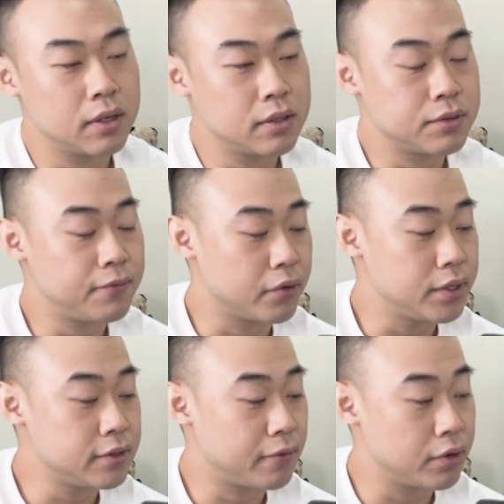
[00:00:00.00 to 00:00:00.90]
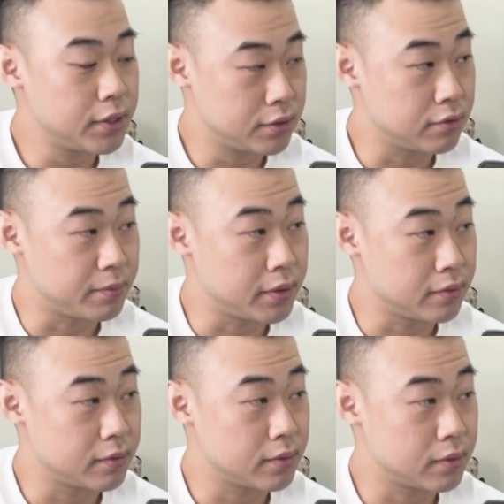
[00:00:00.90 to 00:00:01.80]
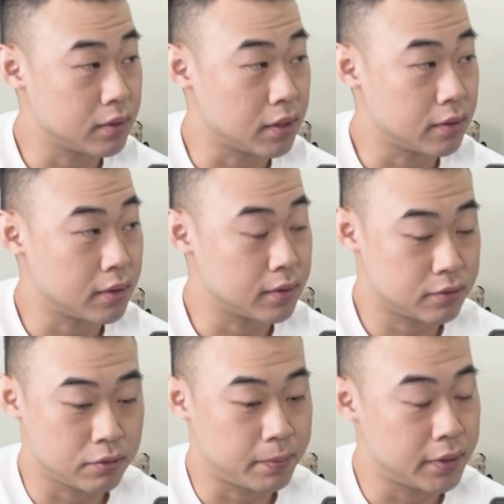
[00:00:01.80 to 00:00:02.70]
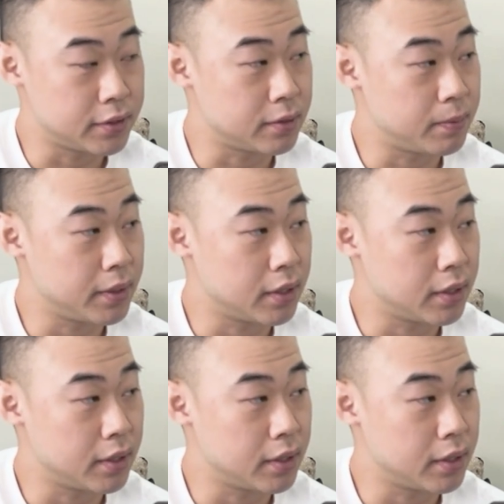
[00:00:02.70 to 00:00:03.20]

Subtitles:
So for these 4 years, you've been like super disciplined,